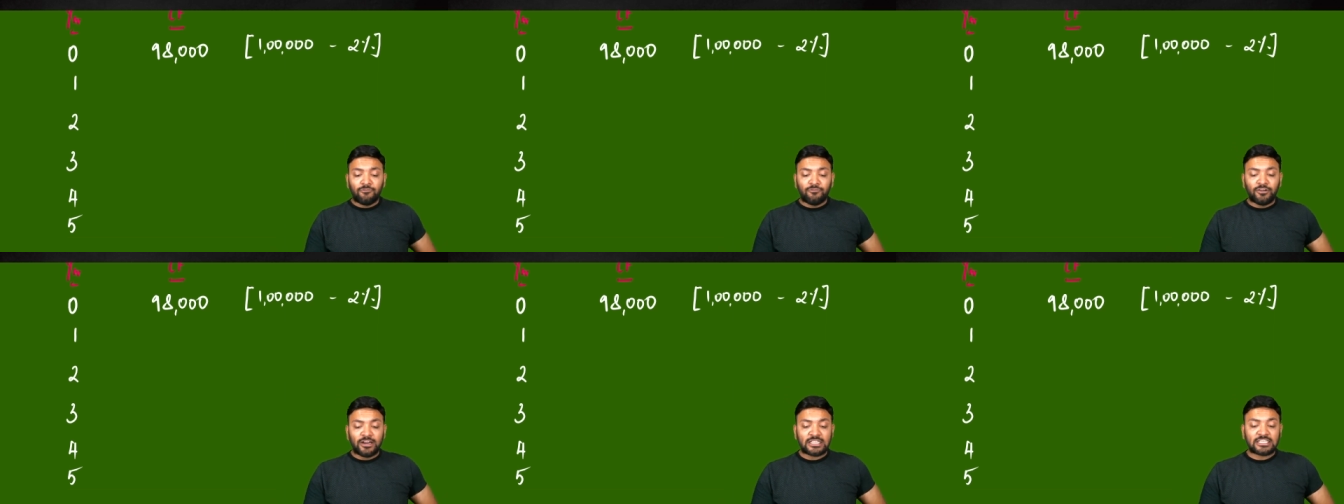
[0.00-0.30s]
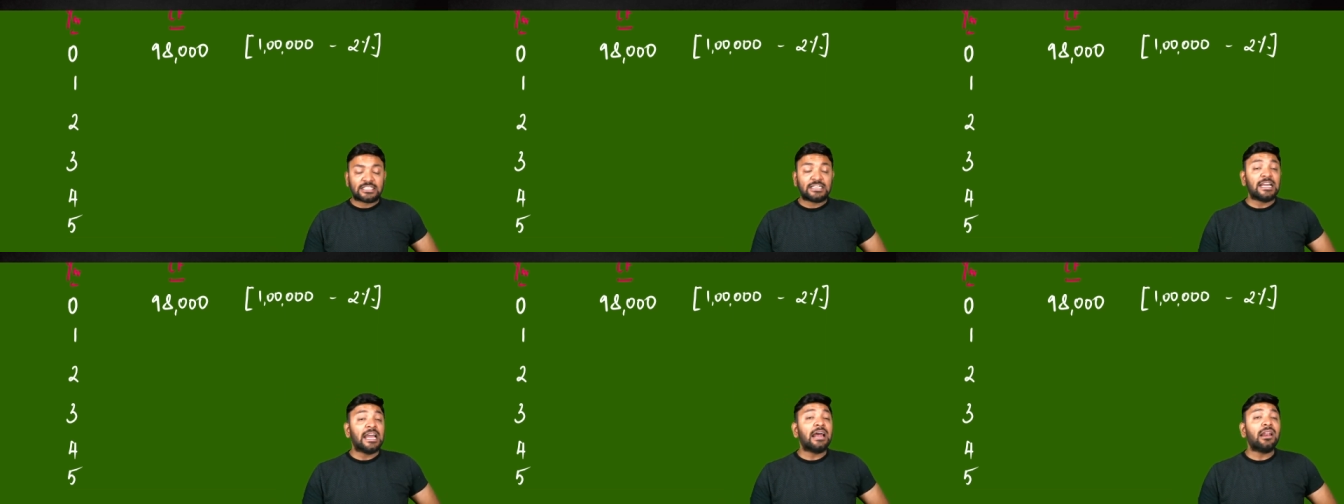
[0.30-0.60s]

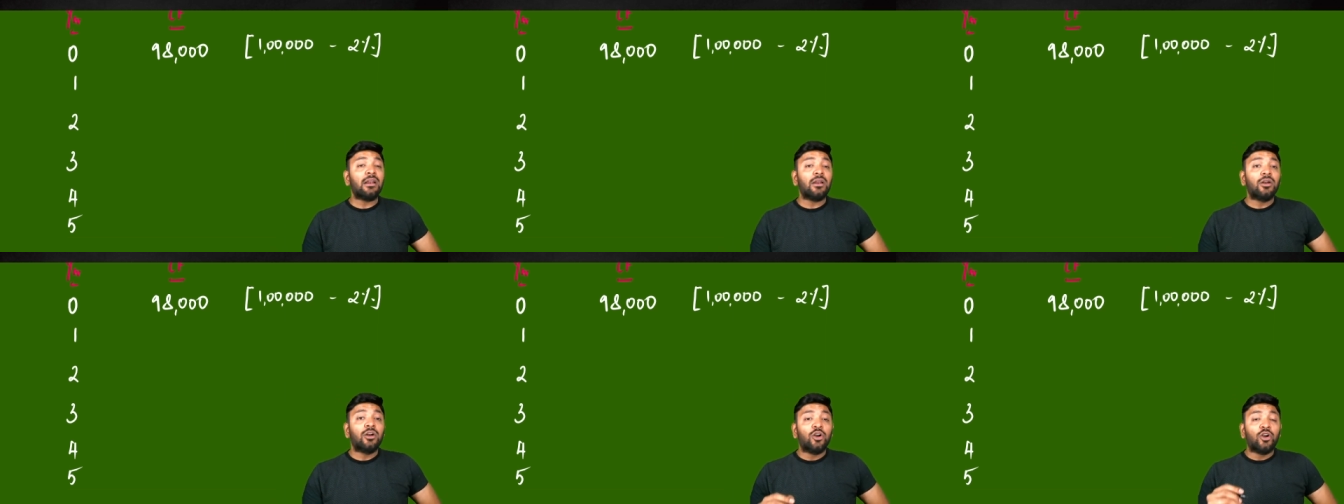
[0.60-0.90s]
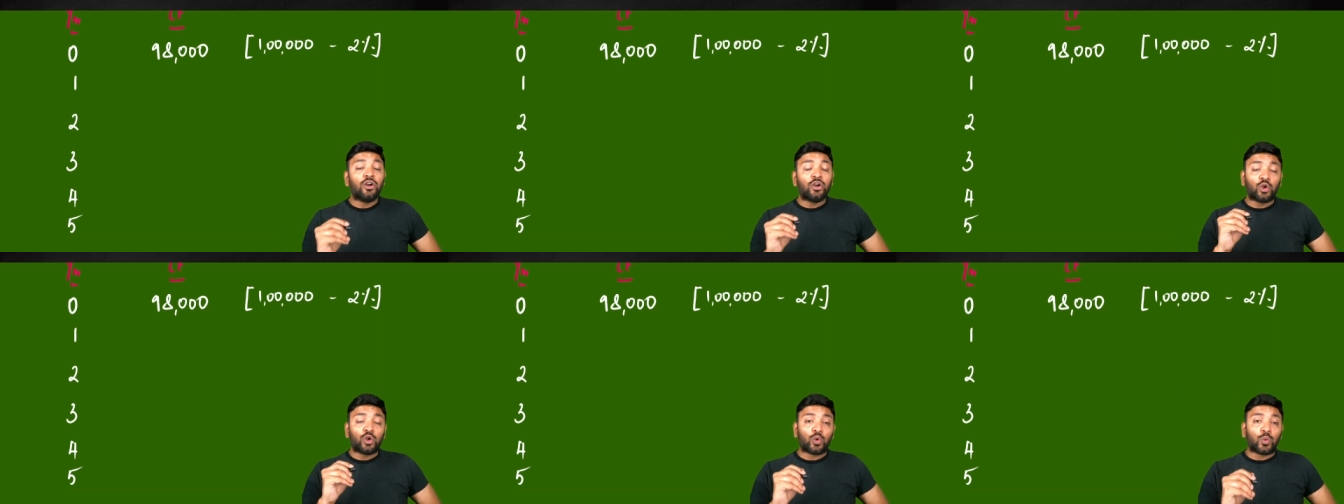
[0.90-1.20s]
First year,
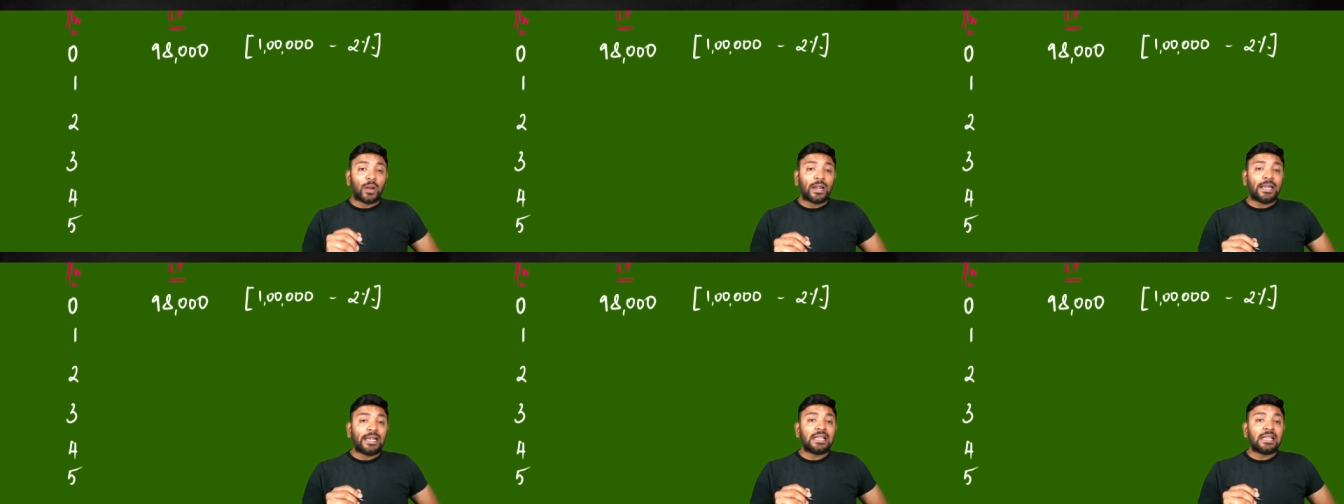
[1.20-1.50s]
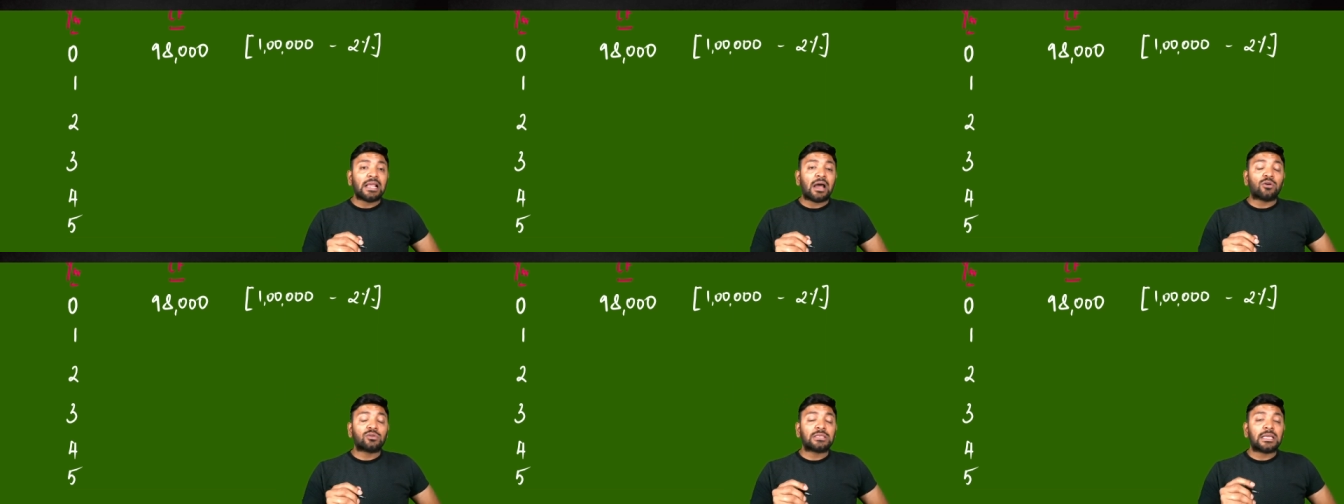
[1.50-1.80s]

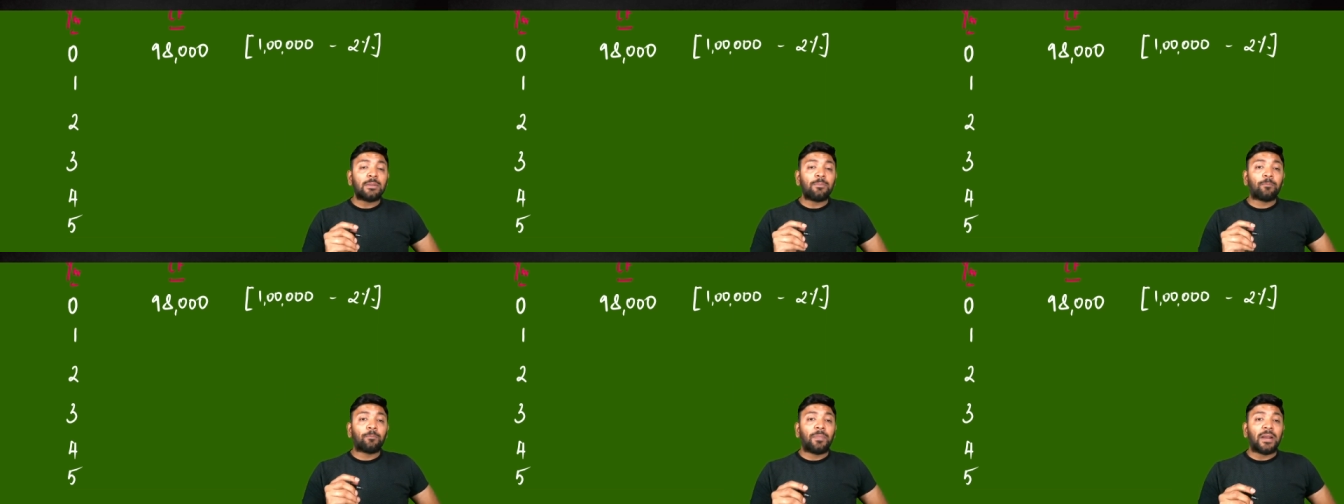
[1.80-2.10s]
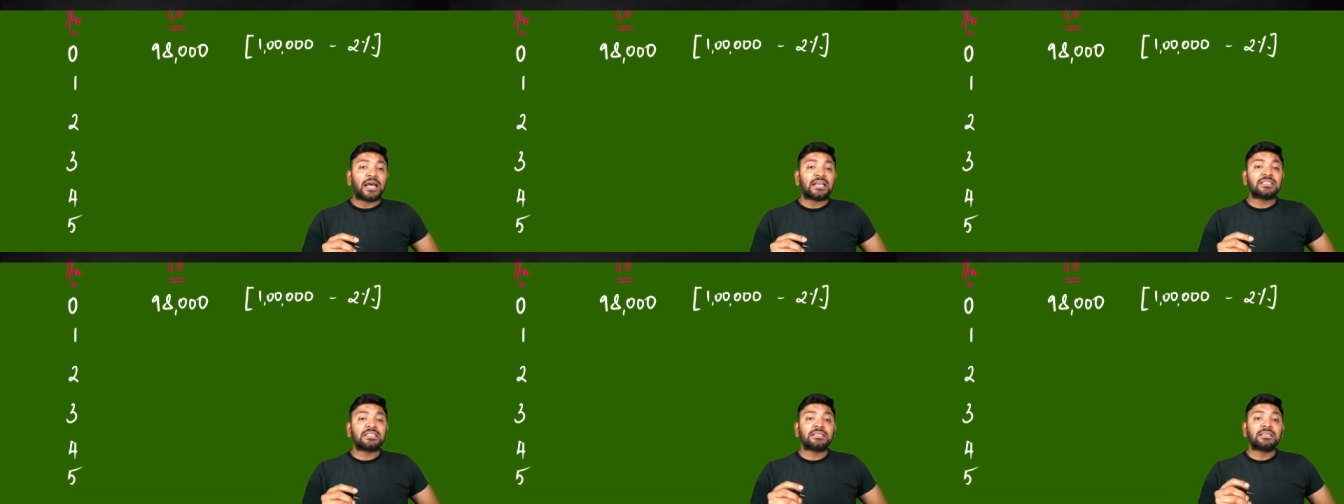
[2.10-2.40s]
20,000
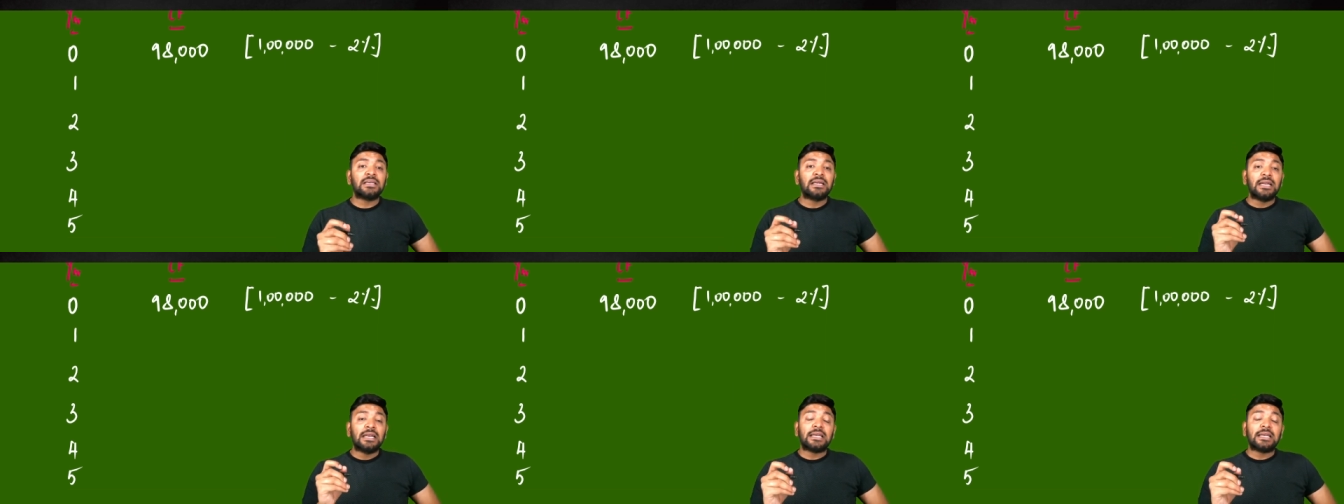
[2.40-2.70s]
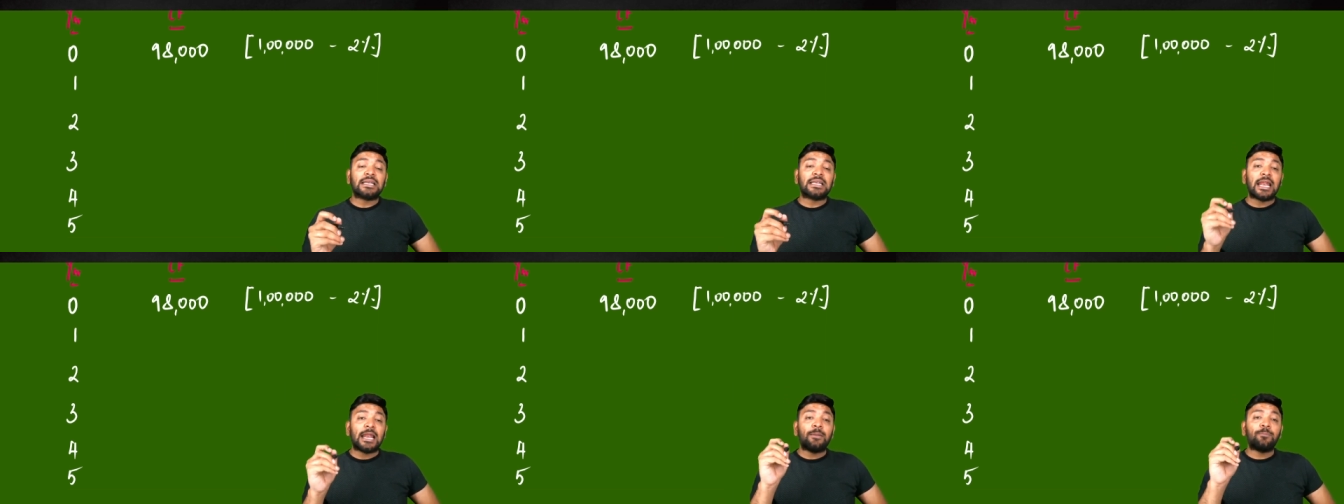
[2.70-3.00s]
plus
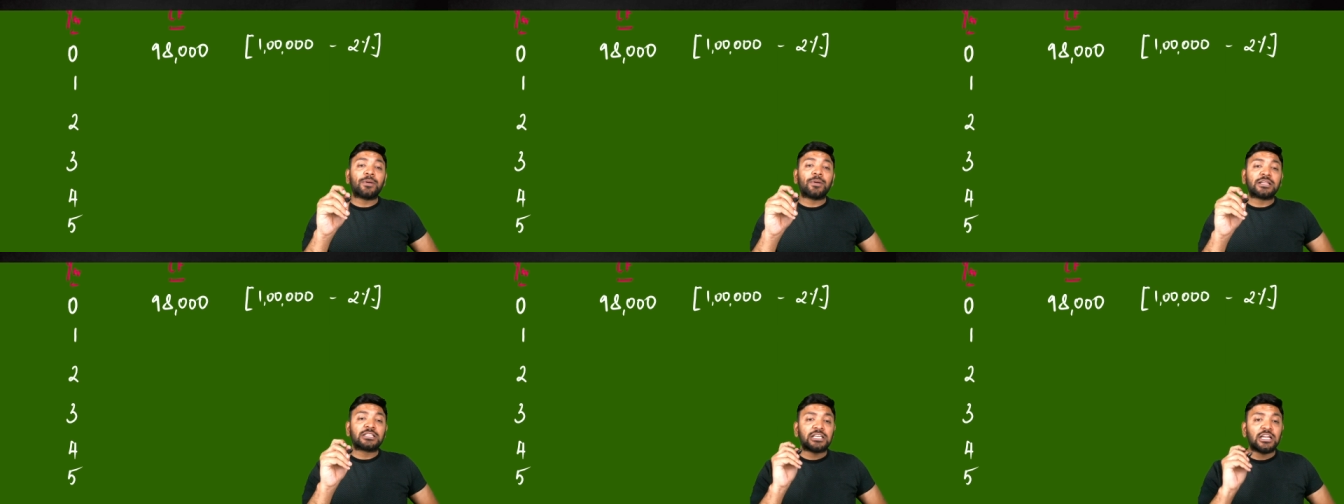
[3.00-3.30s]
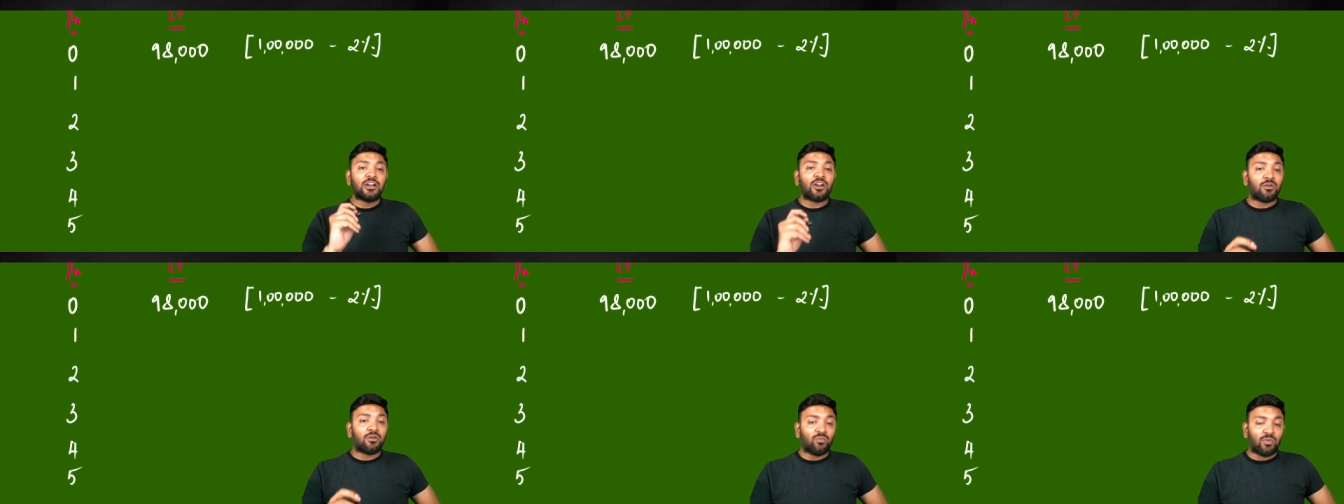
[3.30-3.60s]

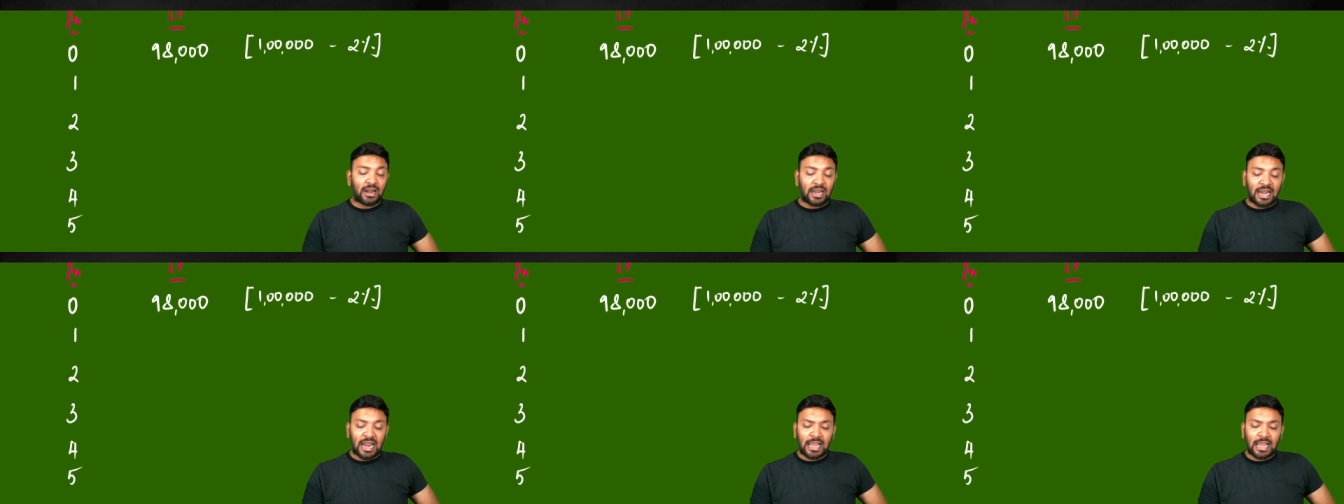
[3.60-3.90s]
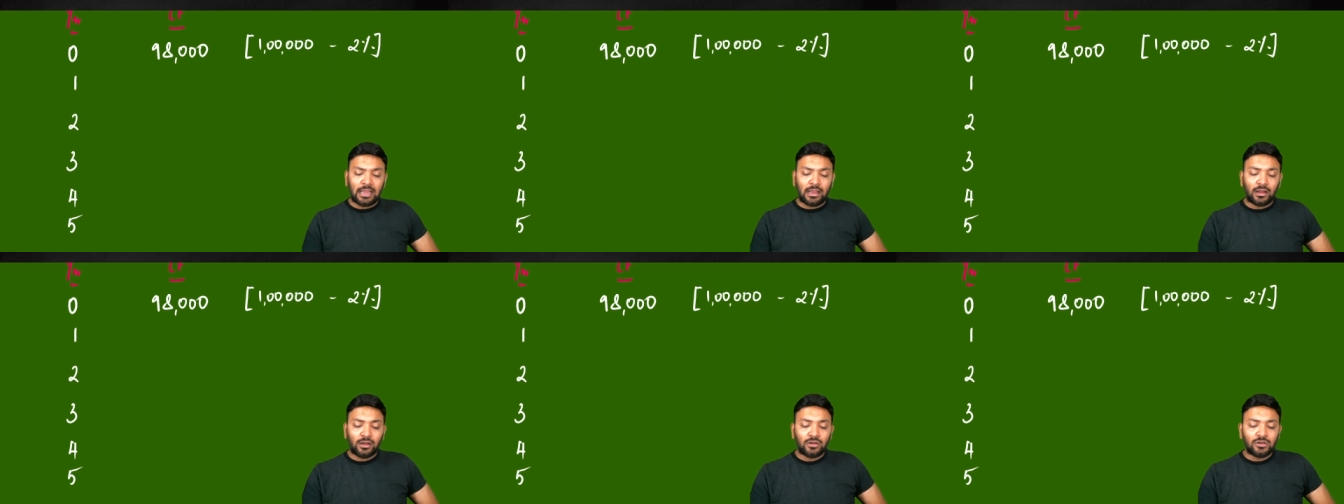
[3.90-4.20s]
10% on 1
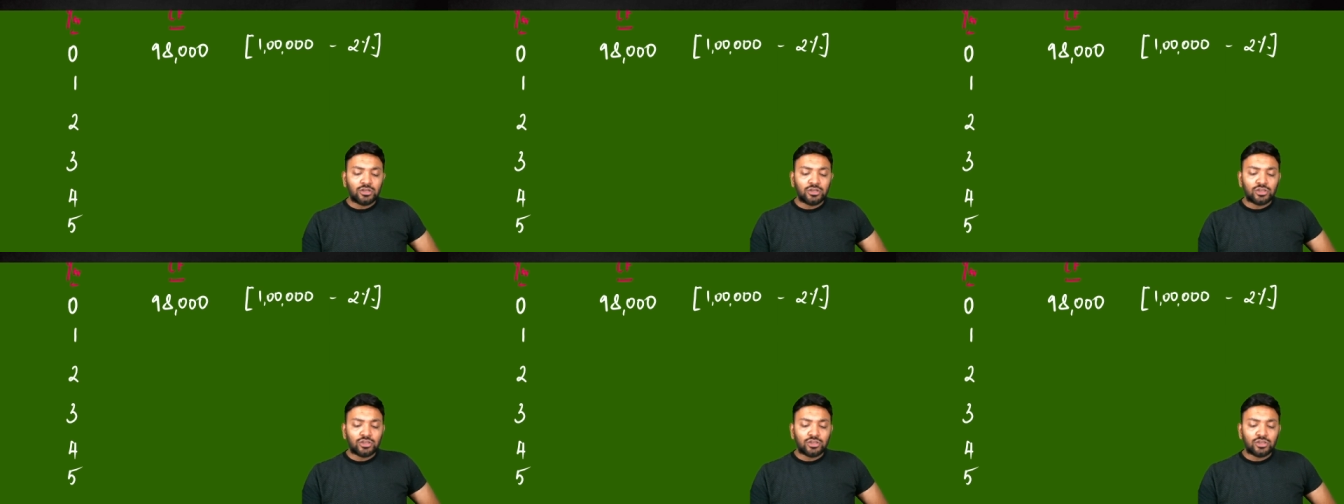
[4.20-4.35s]
lakh.